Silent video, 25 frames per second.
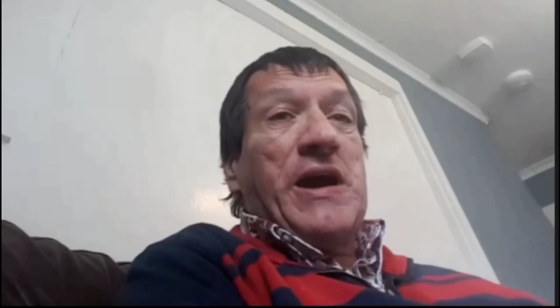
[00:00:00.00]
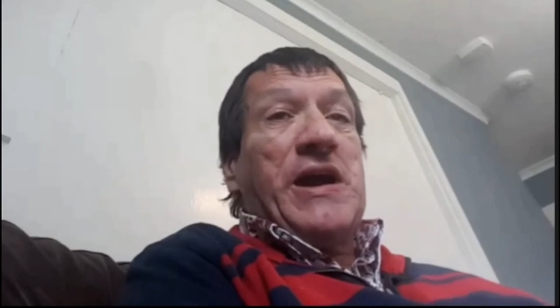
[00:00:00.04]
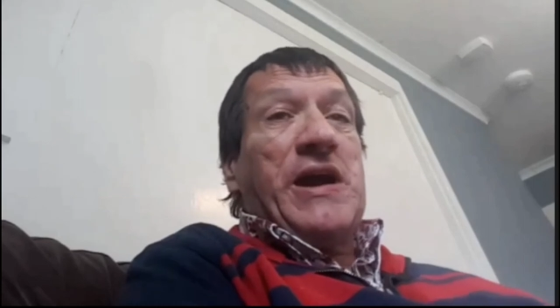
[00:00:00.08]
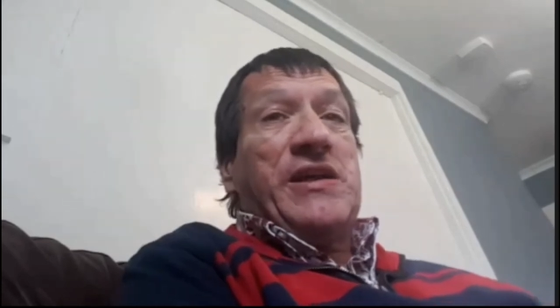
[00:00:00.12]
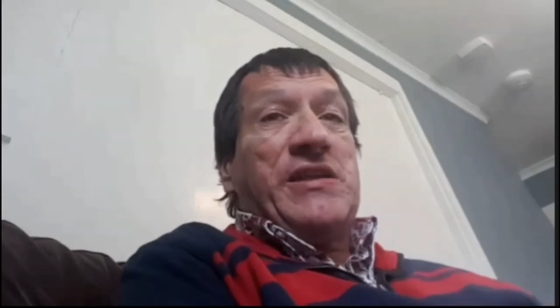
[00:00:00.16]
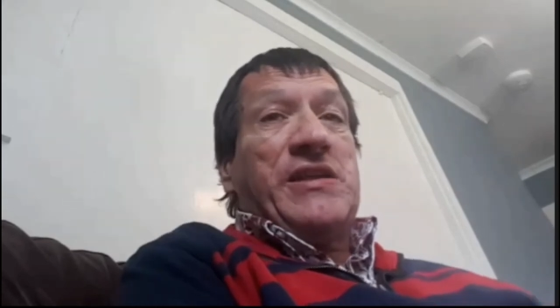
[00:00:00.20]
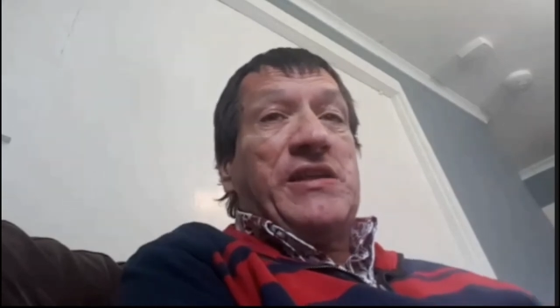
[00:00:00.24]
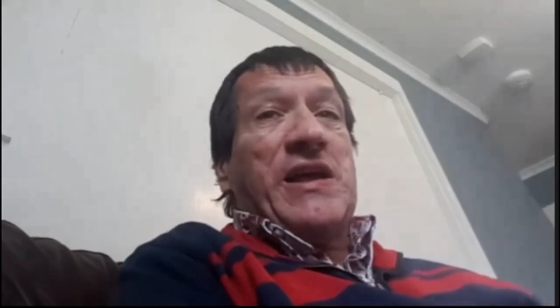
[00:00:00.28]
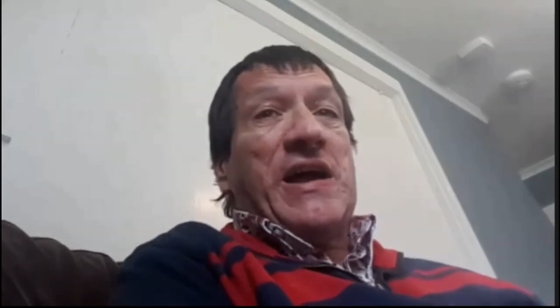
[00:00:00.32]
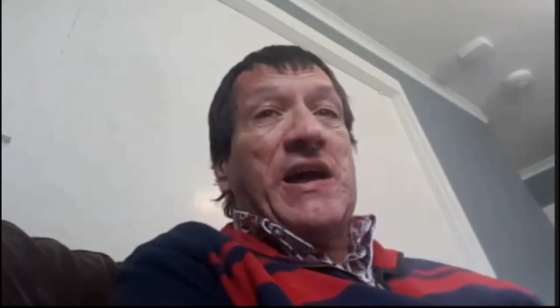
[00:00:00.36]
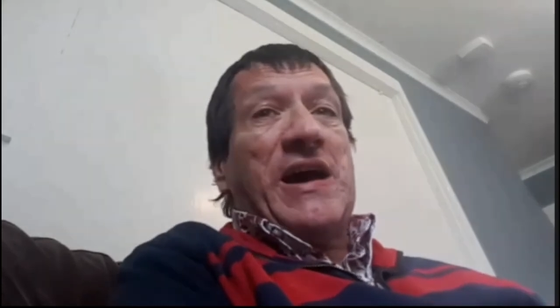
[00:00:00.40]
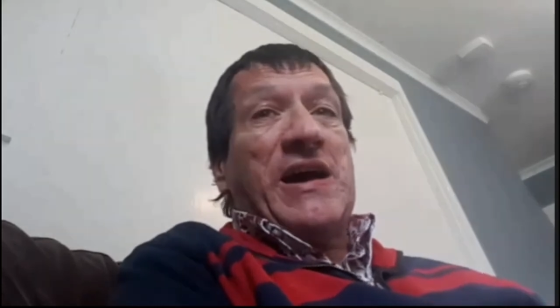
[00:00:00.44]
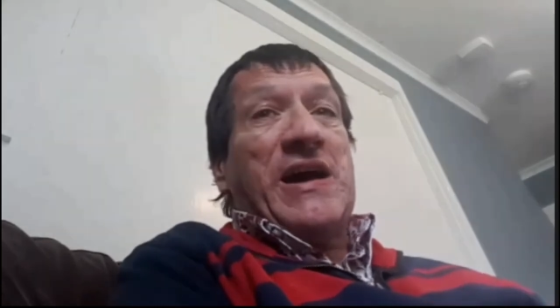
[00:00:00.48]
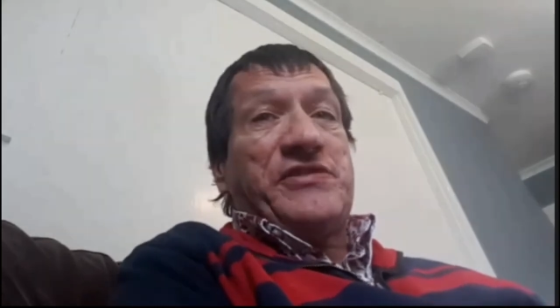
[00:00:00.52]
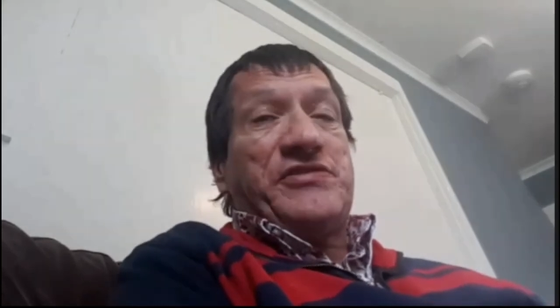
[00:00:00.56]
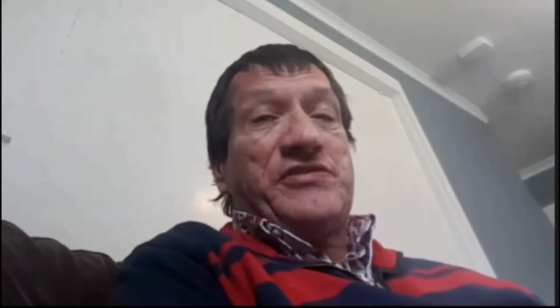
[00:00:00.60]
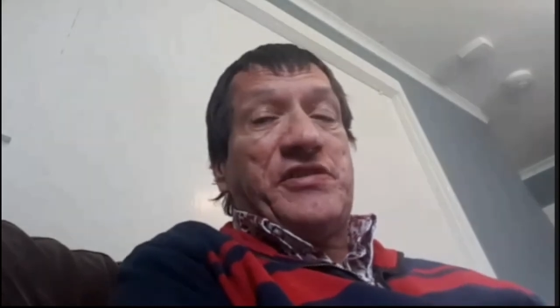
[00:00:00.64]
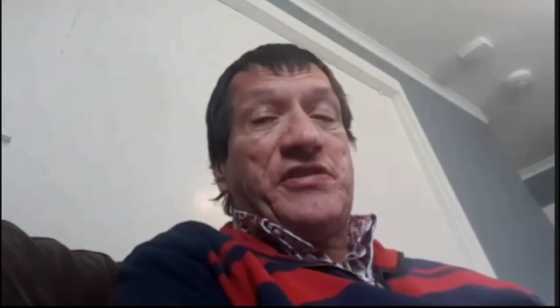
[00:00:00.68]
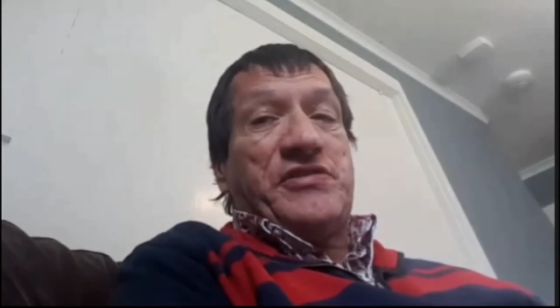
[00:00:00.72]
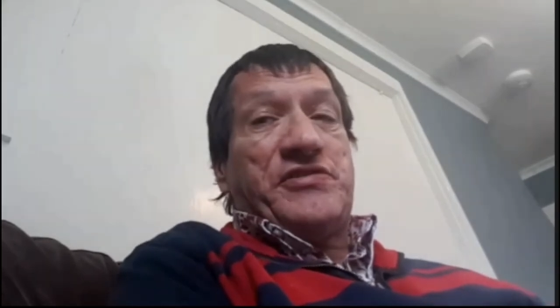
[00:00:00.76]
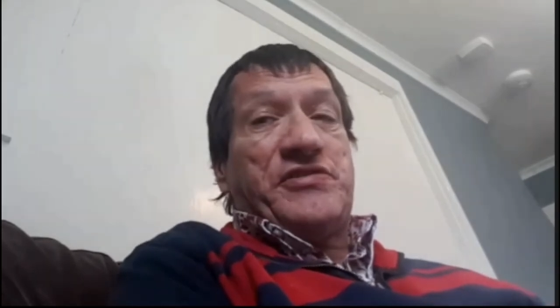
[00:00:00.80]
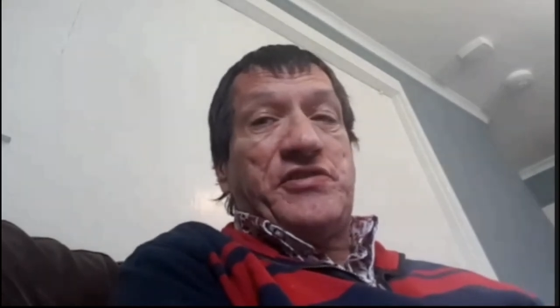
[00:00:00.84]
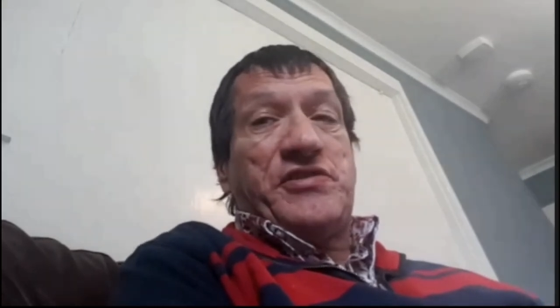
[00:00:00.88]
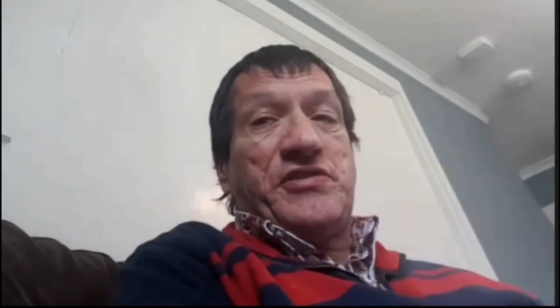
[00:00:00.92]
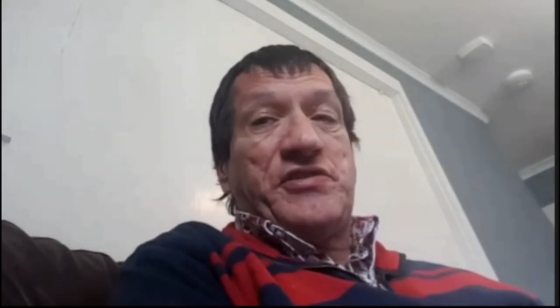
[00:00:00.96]
of the act
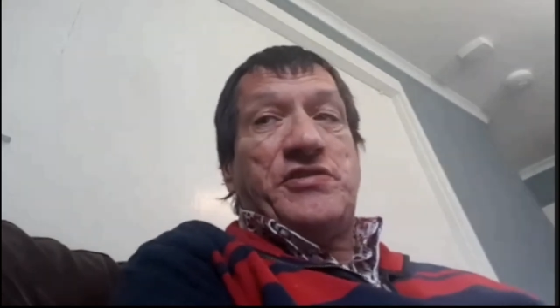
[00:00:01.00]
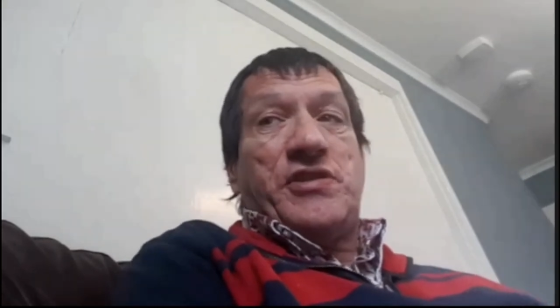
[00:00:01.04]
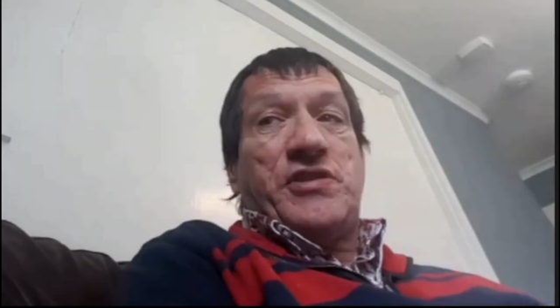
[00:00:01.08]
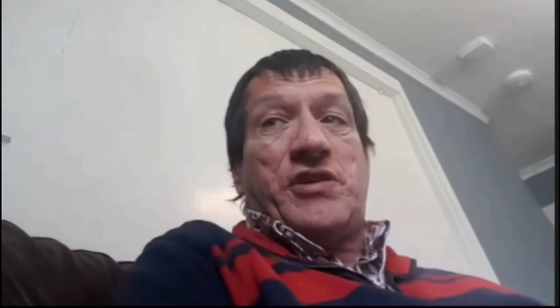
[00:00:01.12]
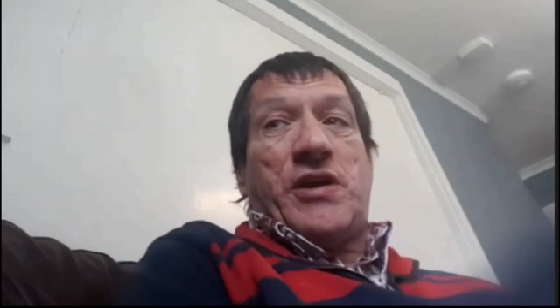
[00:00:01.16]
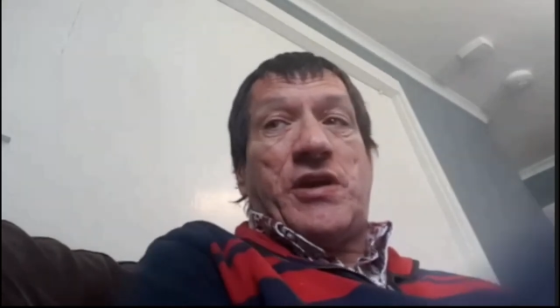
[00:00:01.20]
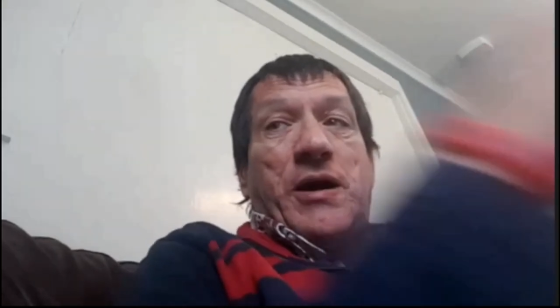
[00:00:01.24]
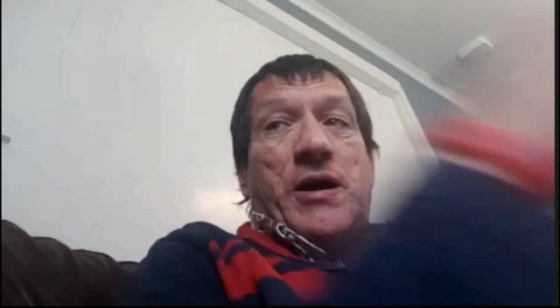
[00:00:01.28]
is you come